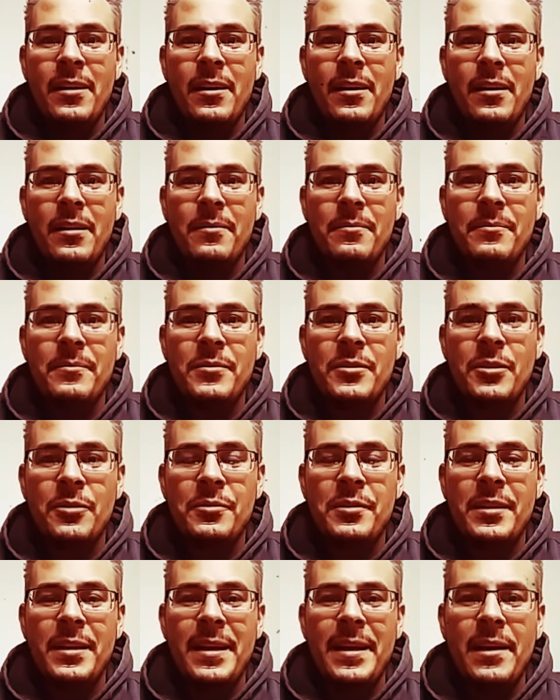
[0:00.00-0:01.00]
Um, so
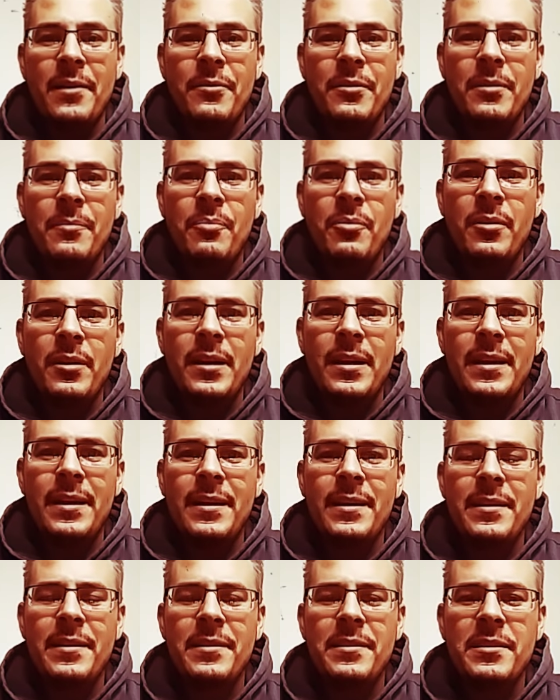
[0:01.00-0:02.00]
today I want to
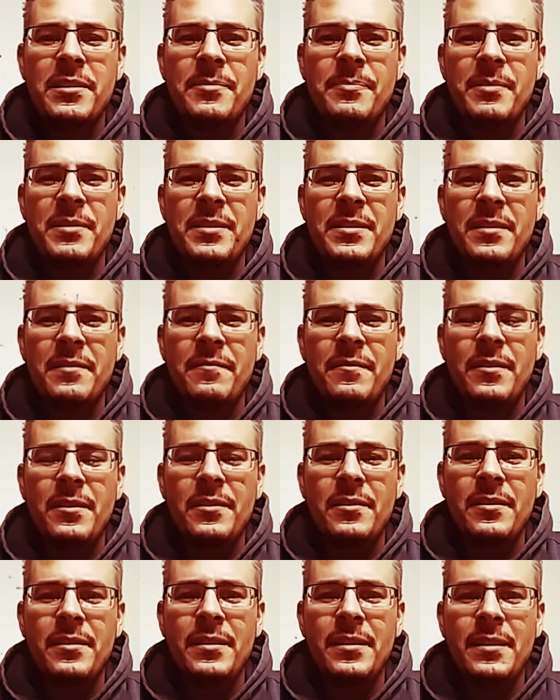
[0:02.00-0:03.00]
pray
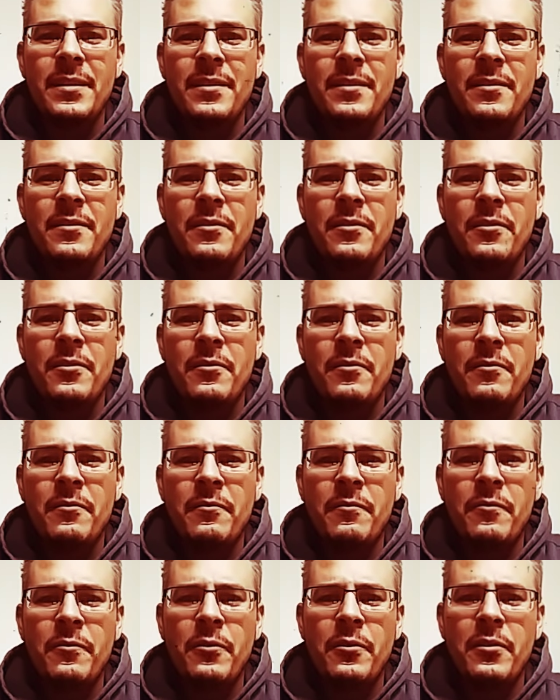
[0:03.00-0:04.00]
specifically
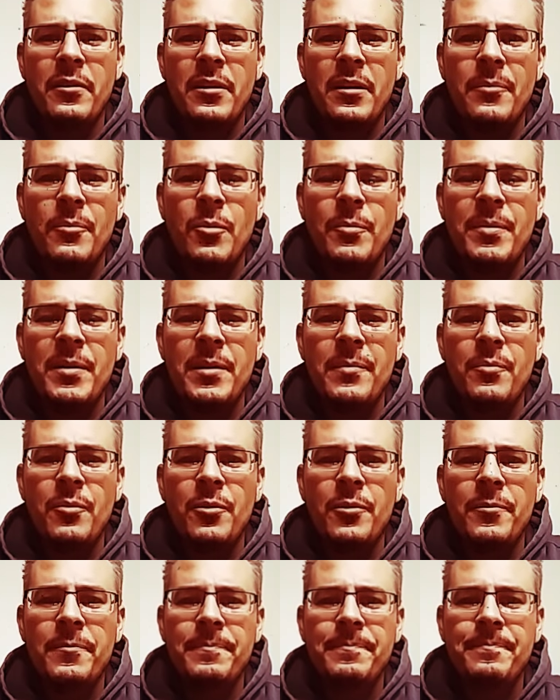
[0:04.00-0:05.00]
for a couple
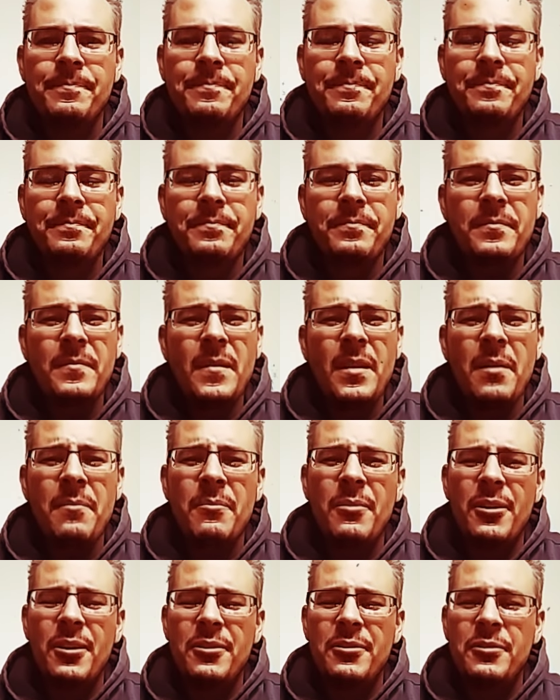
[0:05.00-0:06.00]
people,
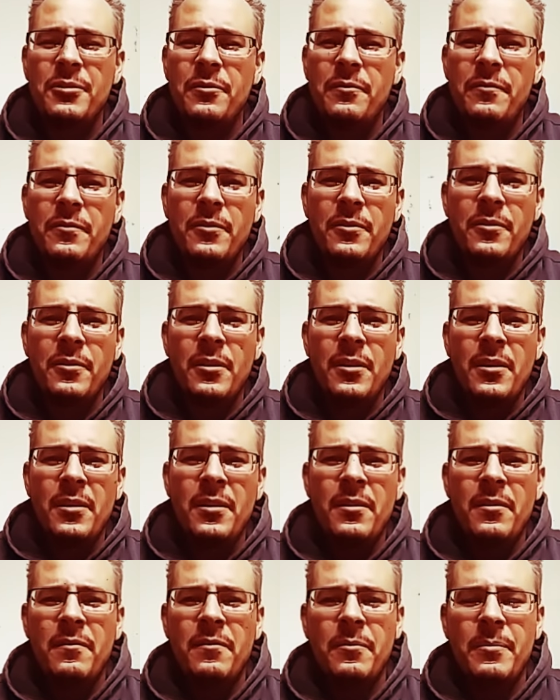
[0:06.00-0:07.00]
but also for,
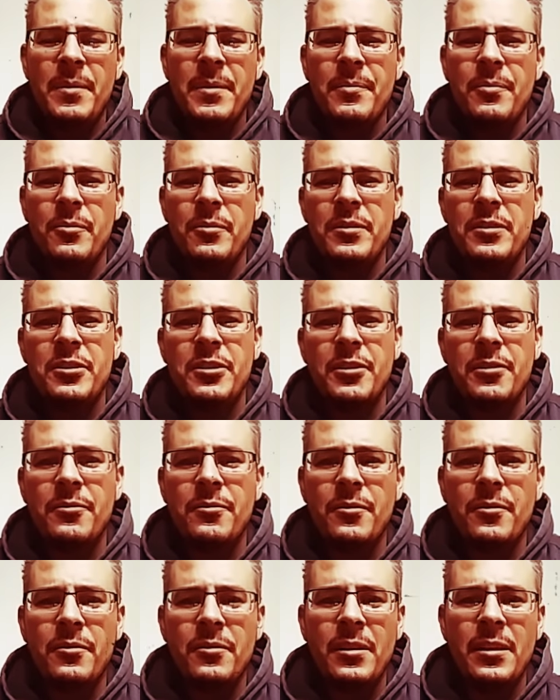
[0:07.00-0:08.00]
for people in general.